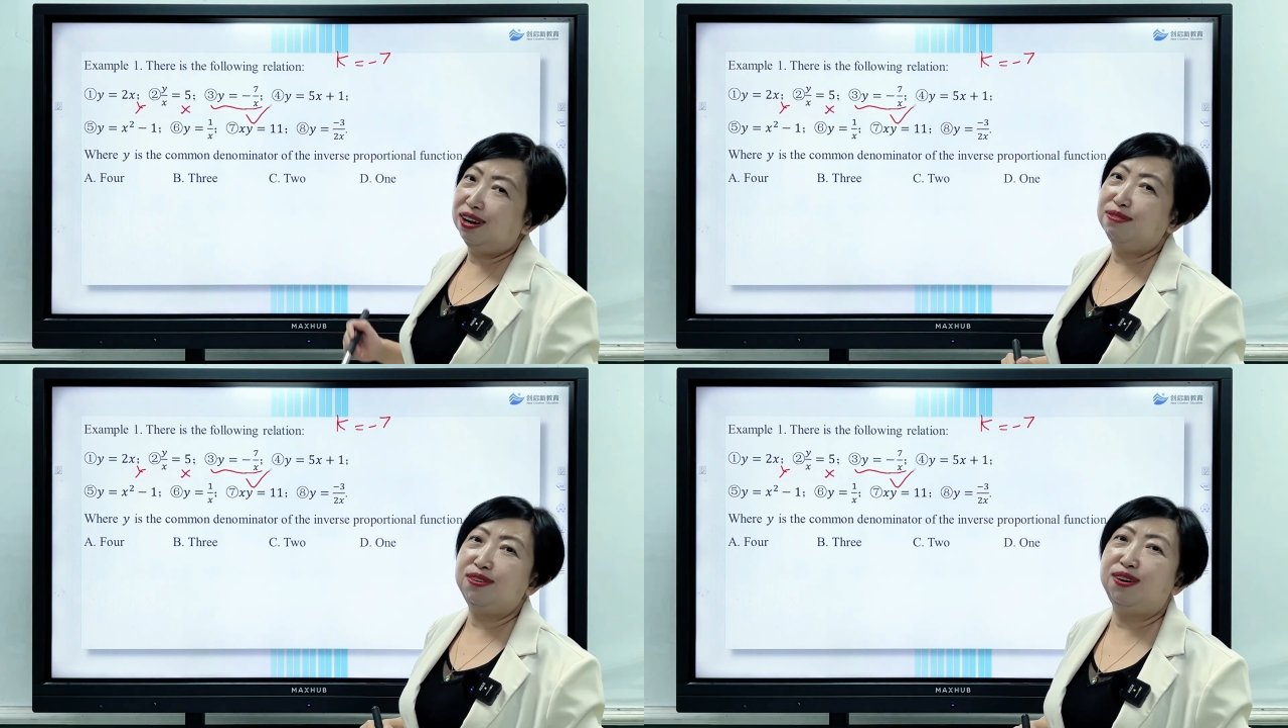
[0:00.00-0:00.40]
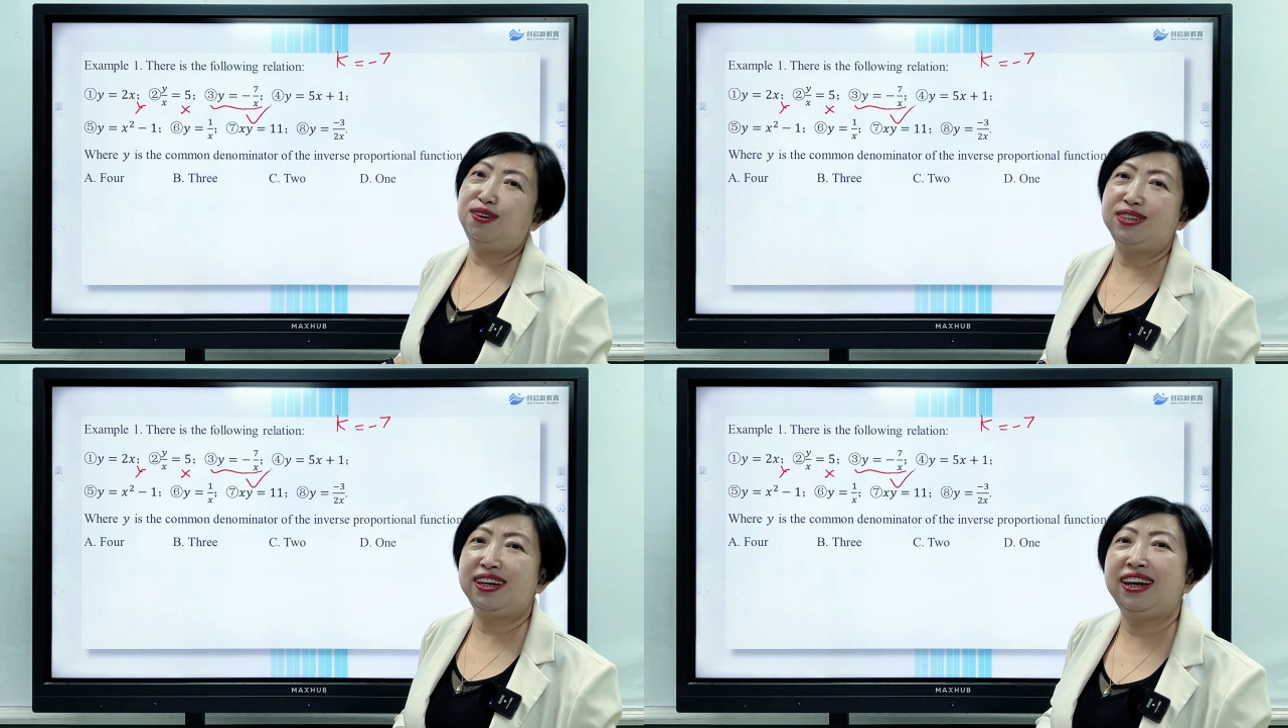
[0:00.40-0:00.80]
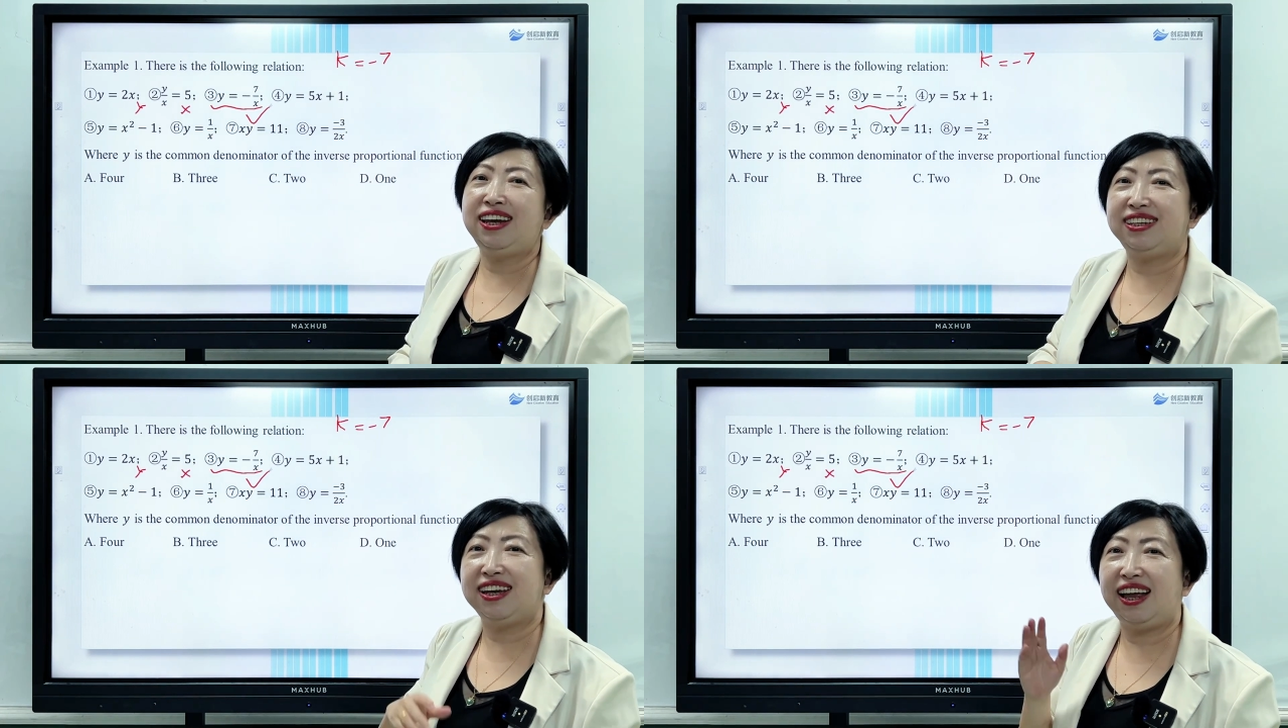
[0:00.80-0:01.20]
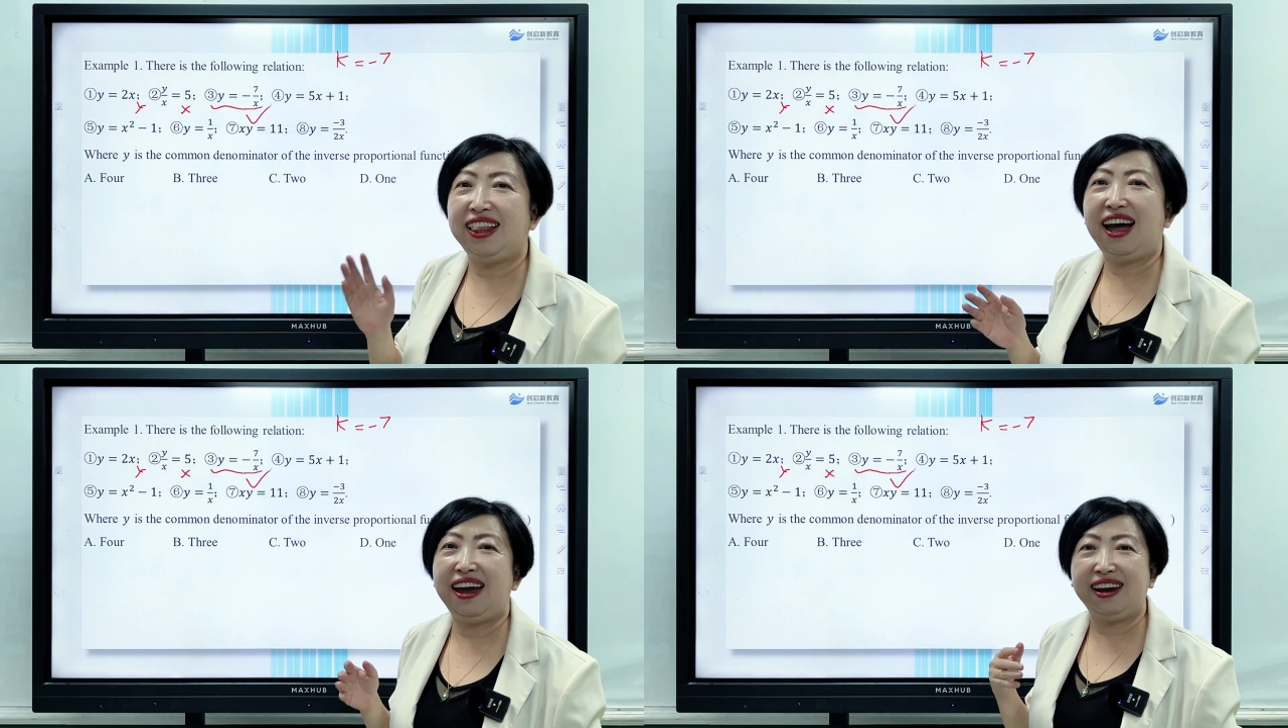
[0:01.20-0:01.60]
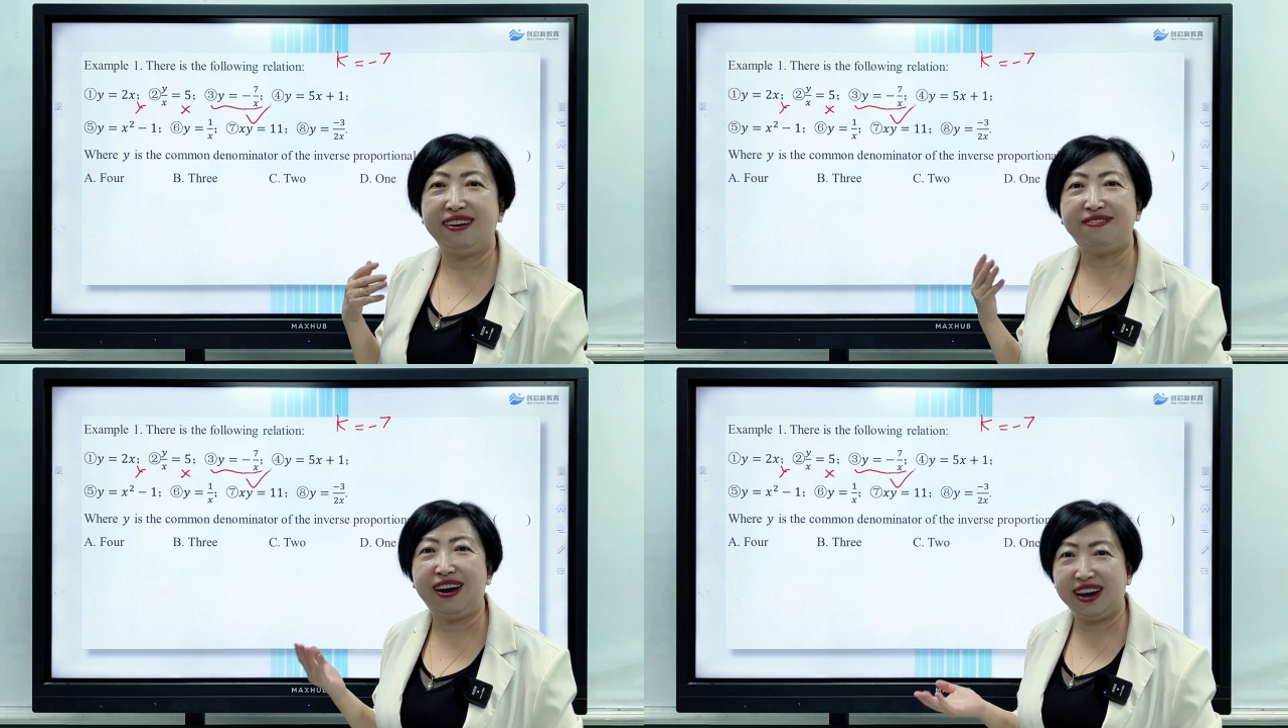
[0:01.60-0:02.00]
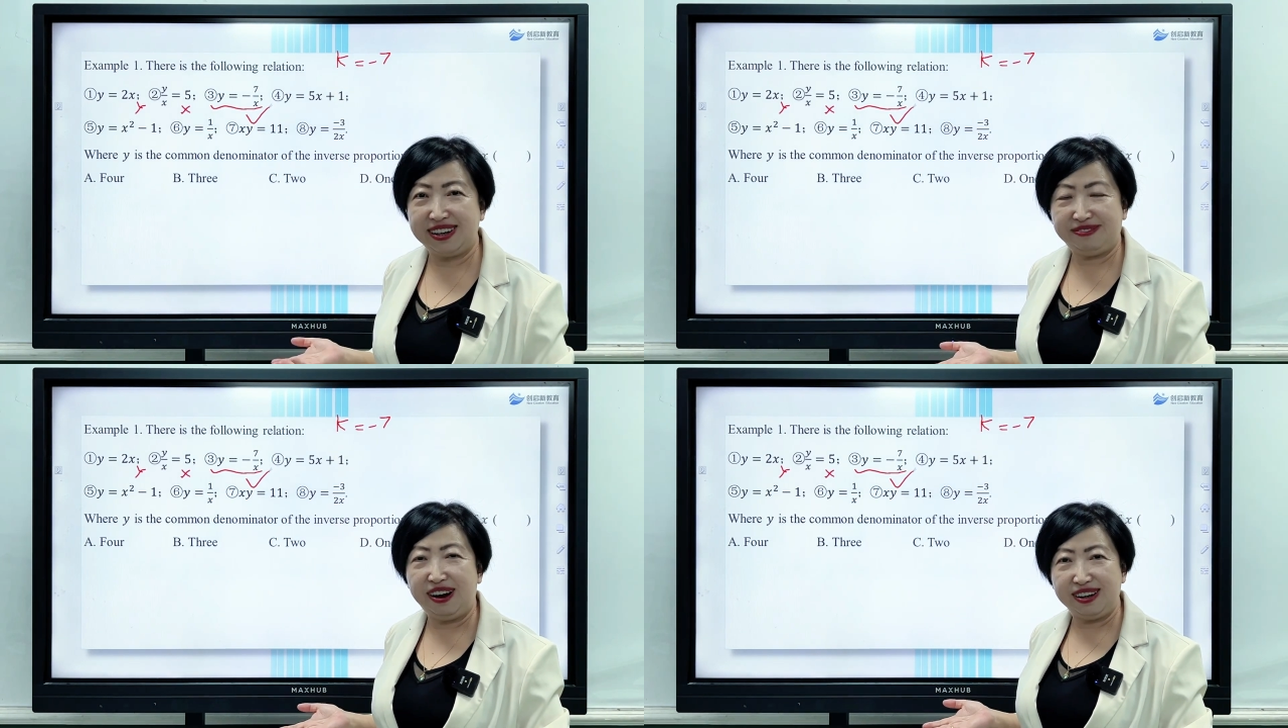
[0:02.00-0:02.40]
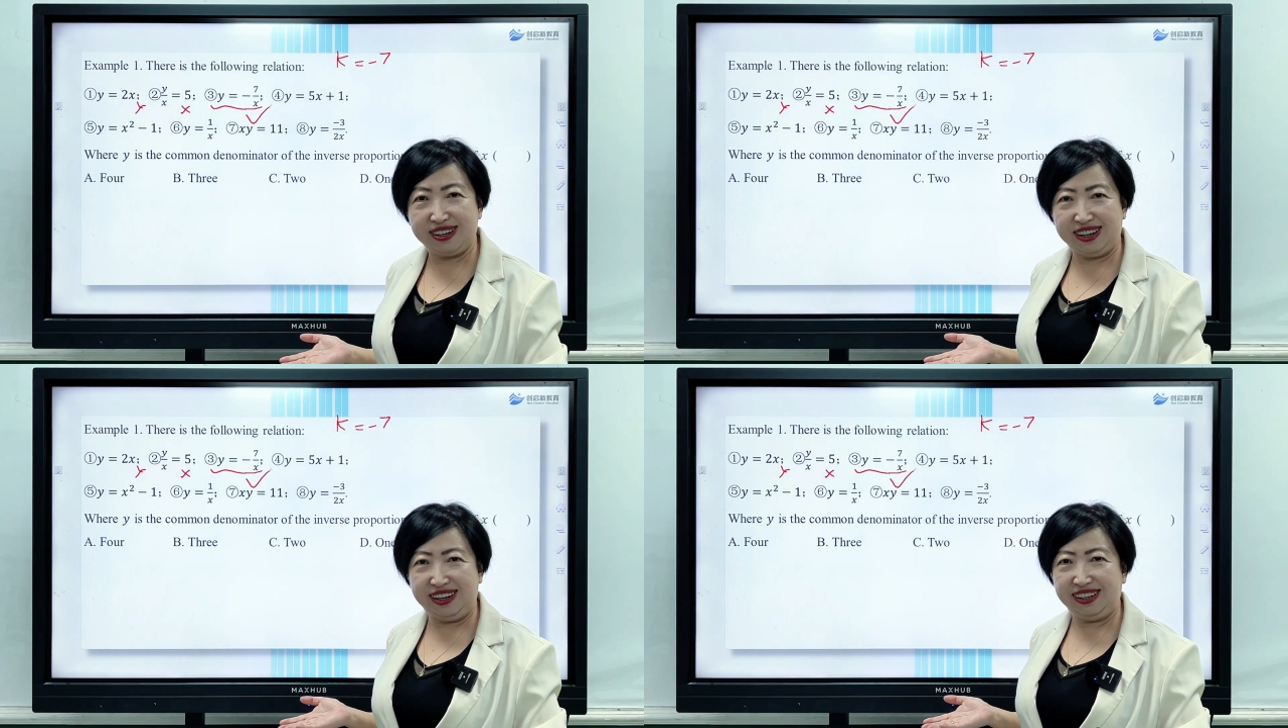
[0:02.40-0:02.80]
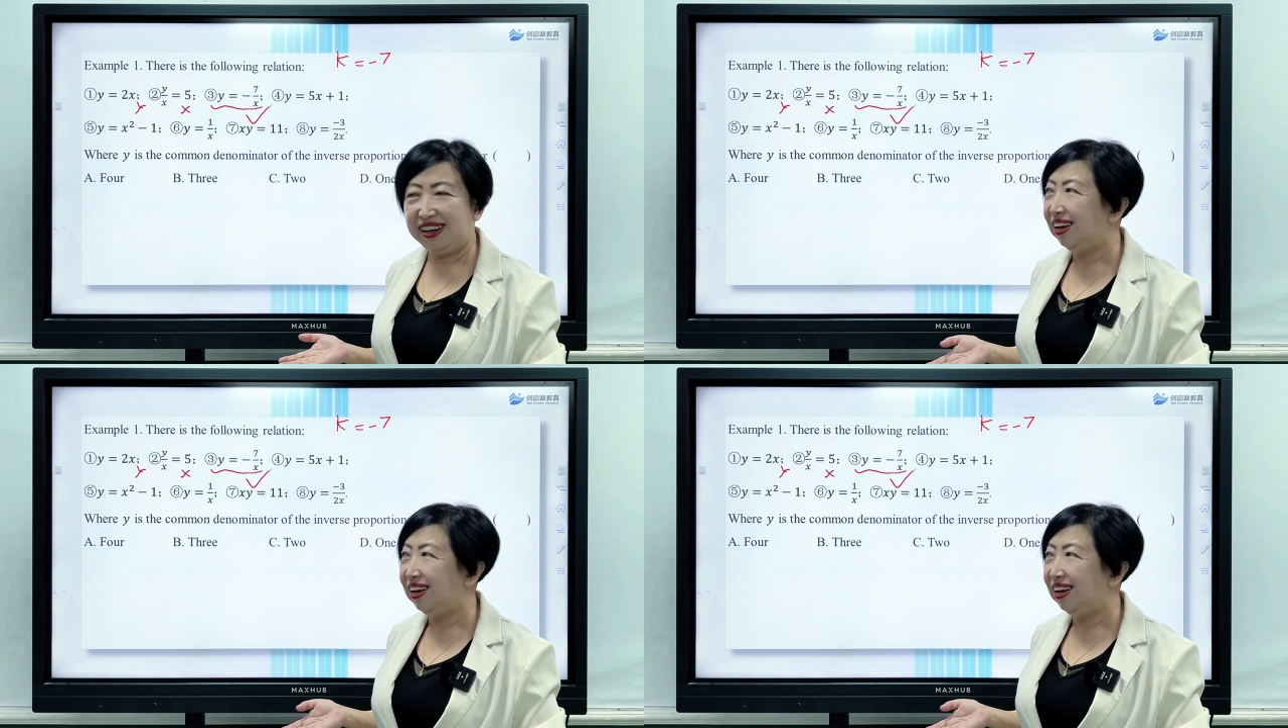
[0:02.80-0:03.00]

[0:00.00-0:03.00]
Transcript: Of course, is a line function.